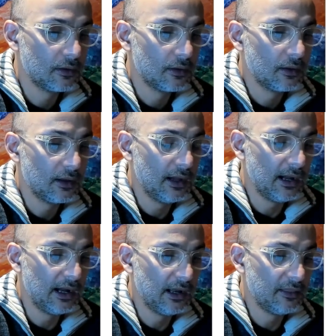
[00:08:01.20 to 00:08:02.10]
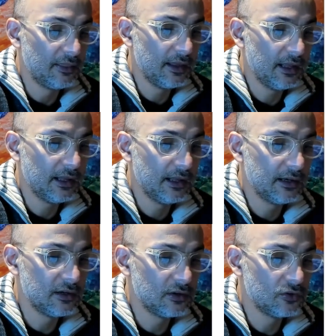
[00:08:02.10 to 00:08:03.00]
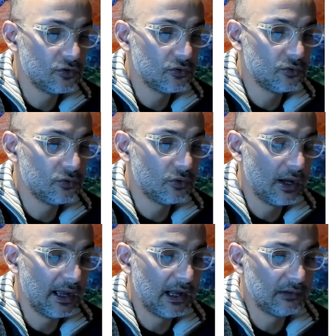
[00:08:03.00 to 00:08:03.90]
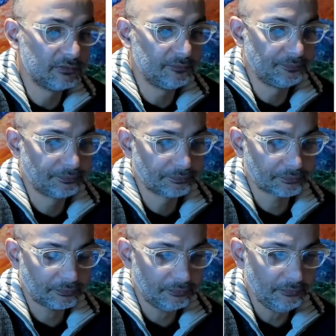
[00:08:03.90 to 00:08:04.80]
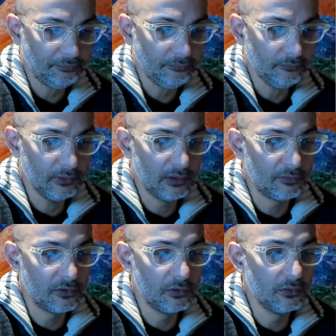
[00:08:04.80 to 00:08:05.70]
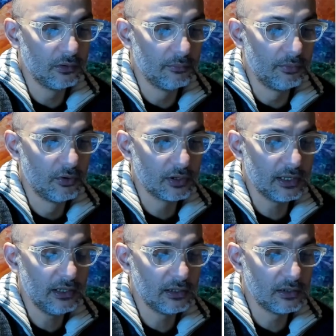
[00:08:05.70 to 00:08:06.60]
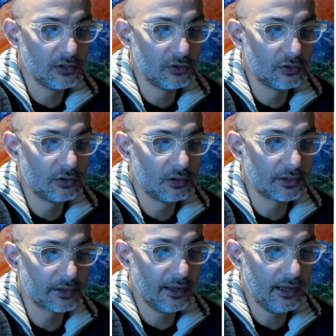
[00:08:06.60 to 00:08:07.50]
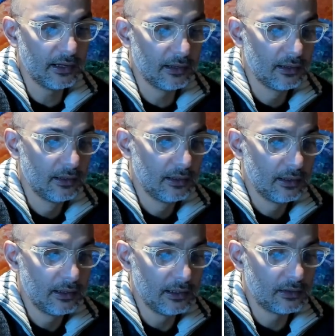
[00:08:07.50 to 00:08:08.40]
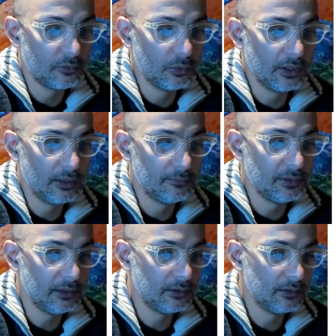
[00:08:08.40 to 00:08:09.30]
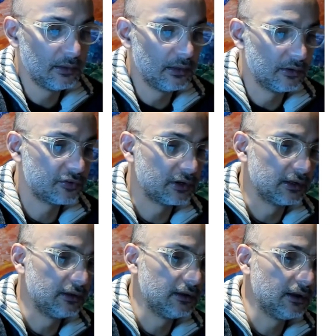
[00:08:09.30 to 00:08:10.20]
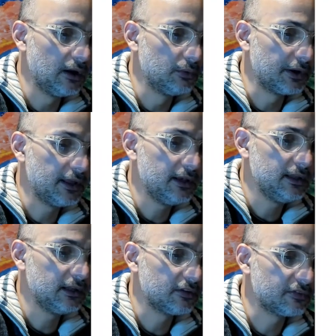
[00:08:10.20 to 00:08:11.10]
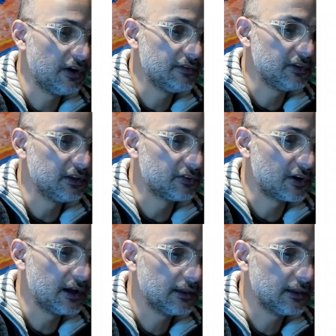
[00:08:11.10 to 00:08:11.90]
and then you have, if you plug in your n, it will be, sorry, our n here is 5 years, right?